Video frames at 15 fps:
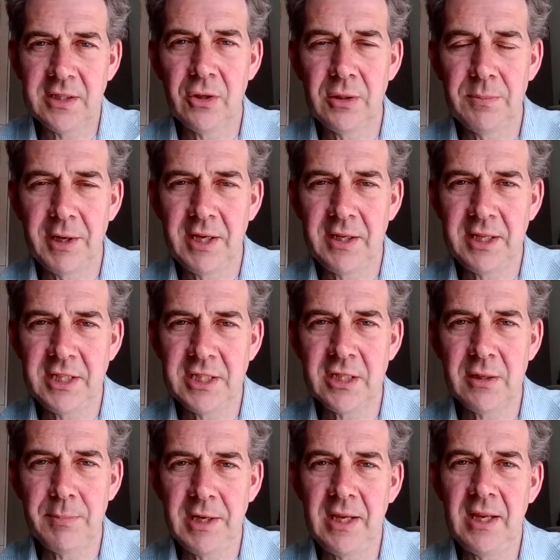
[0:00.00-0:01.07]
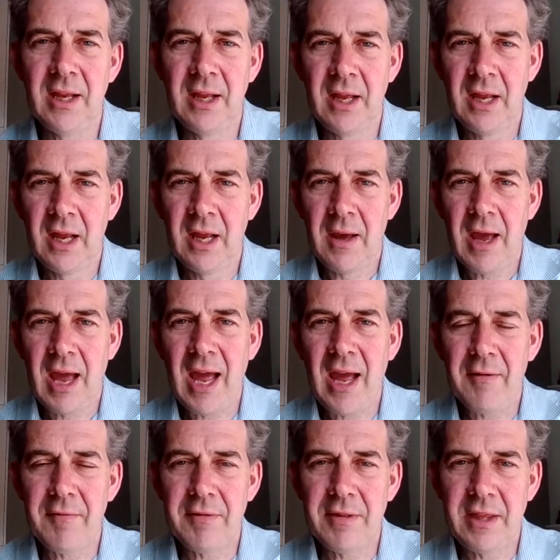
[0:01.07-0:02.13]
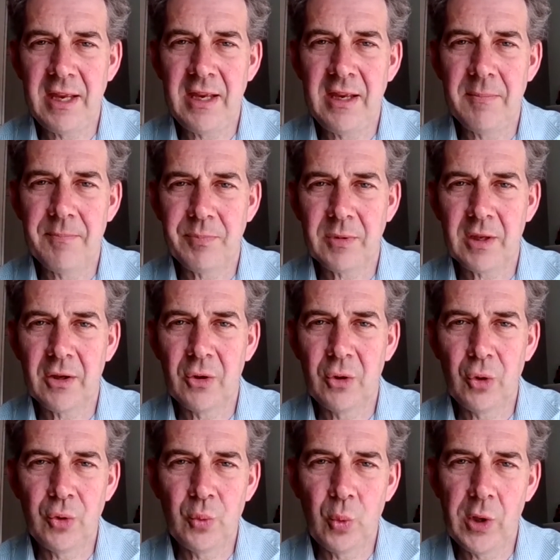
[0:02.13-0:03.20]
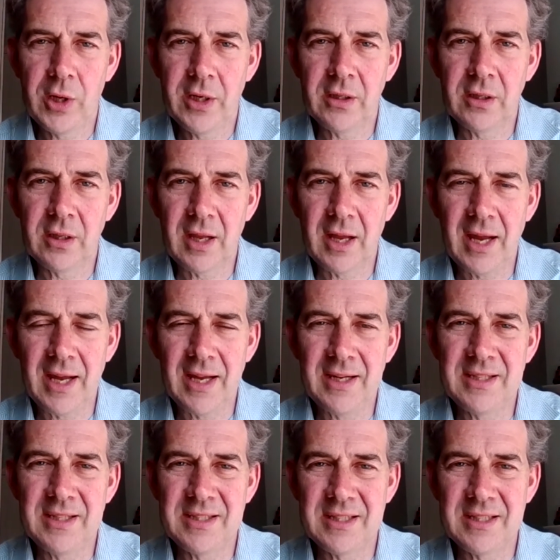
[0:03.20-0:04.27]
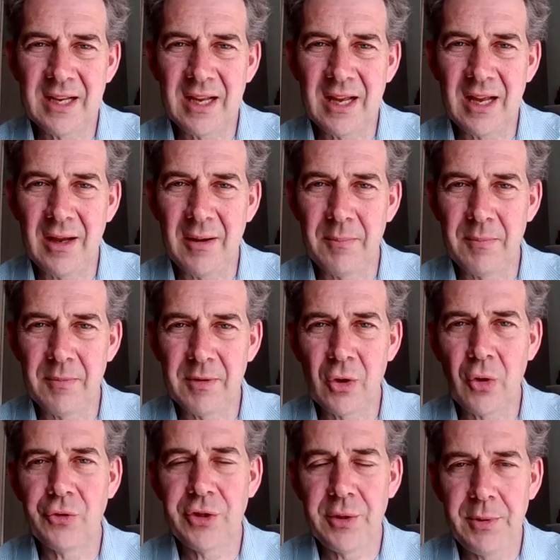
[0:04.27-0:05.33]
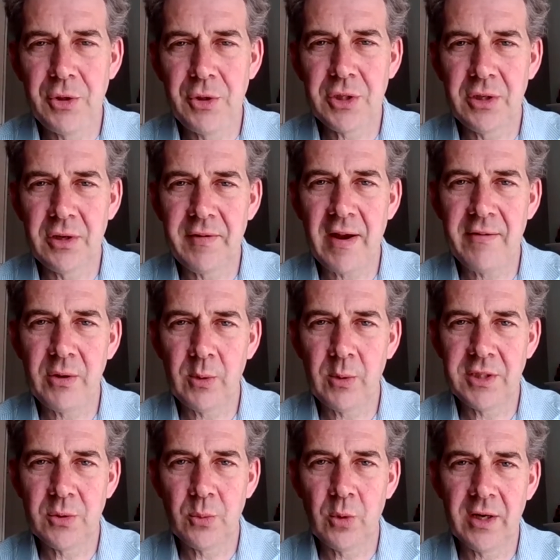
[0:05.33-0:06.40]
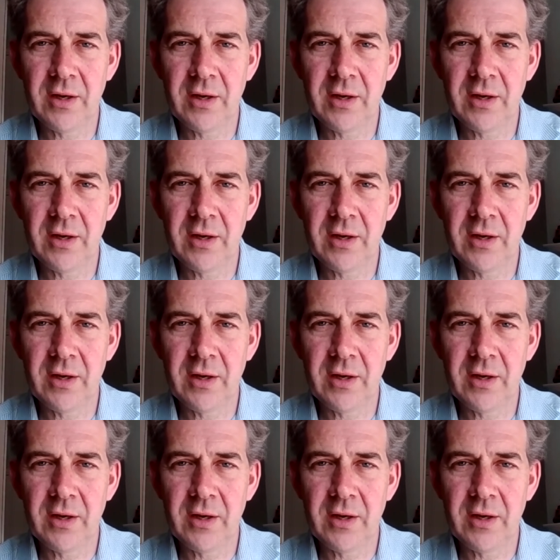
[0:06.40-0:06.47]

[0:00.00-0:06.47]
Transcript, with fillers: is good, but it needs to be have the goodwill and um, contribution of everyone to